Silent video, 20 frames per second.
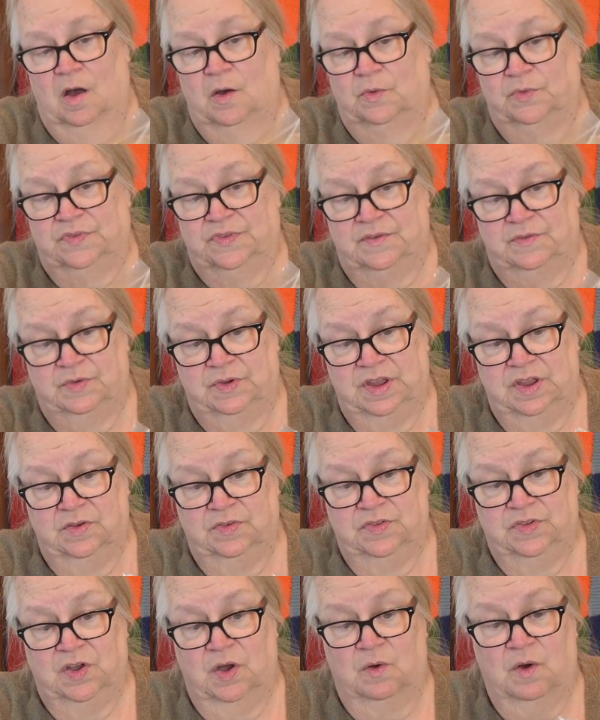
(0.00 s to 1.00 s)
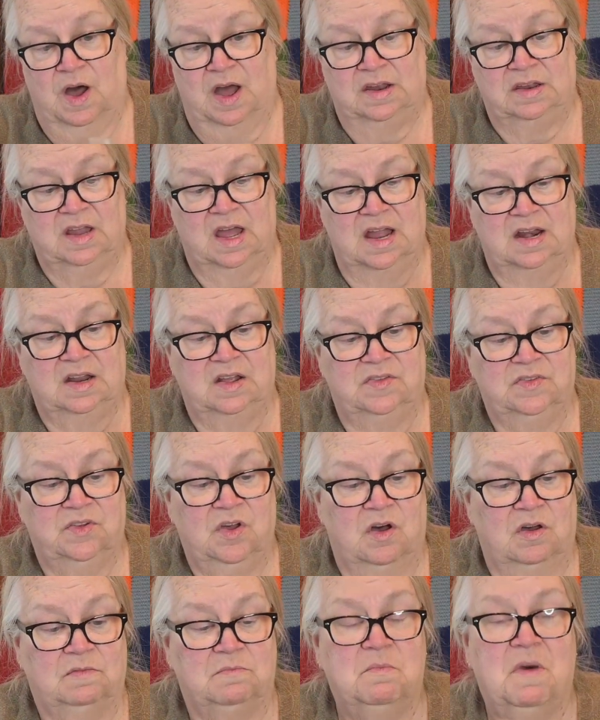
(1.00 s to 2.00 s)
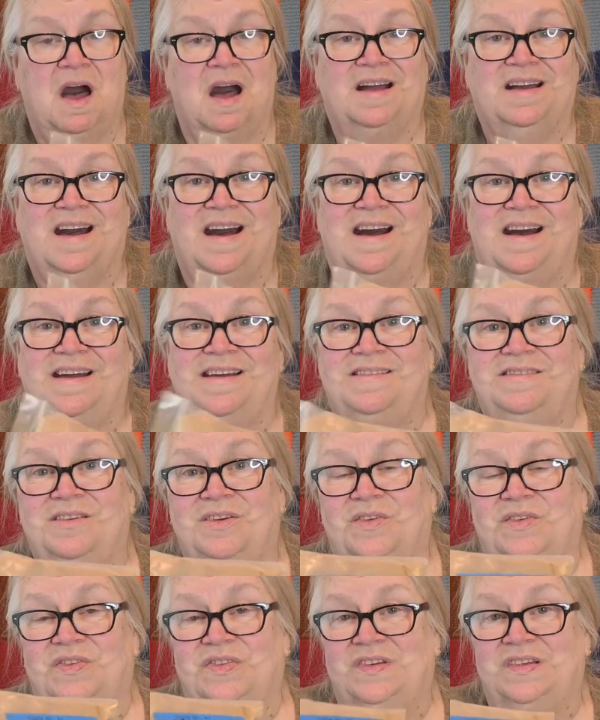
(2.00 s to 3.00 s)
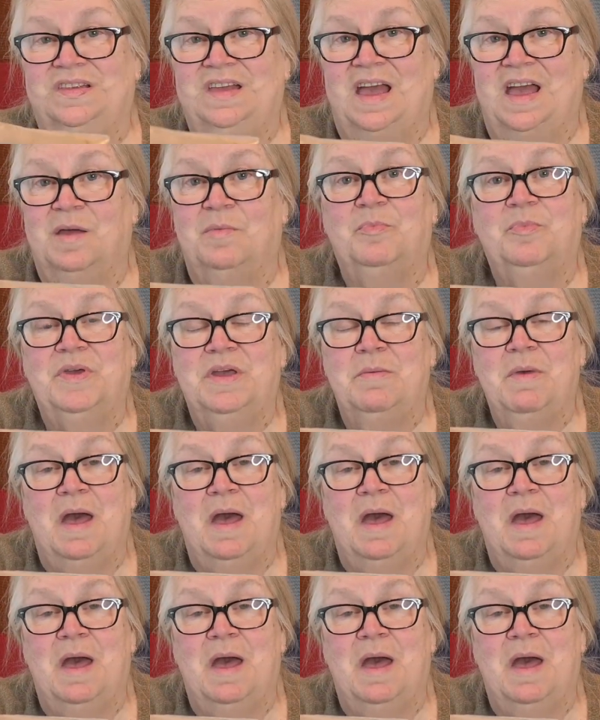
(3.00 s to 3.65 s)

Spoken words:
several years ago online. It's called maca, and there's the tape,